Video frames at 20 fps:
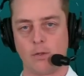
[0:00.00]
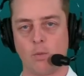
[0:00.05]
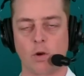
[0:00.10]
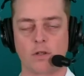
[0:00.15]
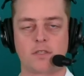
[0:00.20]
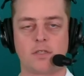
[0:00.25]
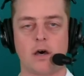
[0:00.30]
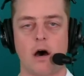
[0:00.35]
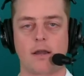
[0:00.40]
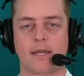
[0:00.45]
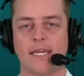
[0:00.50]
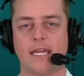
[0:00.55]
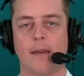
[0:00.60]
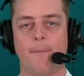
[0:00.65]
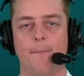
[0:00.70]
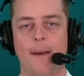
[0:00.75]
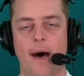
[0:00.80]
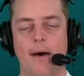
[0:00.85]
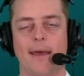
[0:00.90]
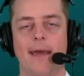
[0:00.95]
We're talking
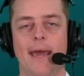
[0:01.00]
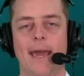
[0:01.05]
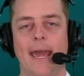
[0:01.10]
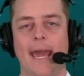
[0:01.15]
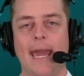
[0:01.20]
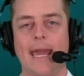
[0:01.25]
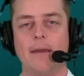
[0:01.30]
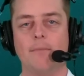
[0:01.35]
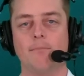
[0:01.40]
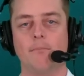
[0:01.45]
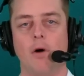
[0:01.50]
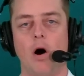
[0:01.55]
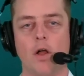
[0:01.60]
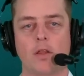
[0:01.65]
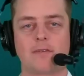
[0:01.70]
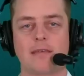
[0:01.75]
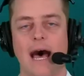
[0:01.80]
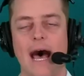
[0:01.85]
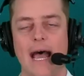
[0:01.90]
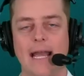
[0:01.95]
about a
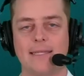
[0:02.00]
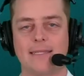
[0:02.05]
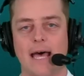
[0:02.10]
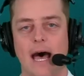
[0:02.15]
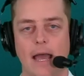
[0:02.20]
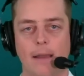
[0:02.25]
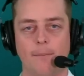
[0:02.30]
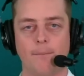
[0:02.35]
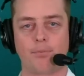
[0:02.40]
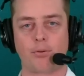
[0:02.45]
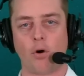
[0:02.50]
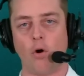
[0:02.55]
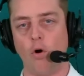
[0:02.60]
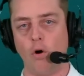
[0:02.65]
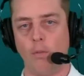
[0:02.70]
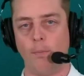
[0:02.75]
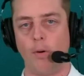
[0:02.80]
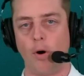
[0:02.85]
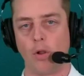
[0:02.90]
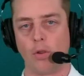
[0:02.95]
multi-time
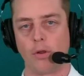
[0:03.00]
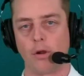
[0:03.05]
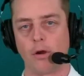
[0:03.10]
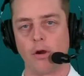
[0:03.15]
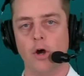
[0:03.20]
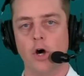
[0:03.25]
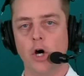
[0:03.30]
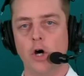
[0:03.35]
Pro Bowler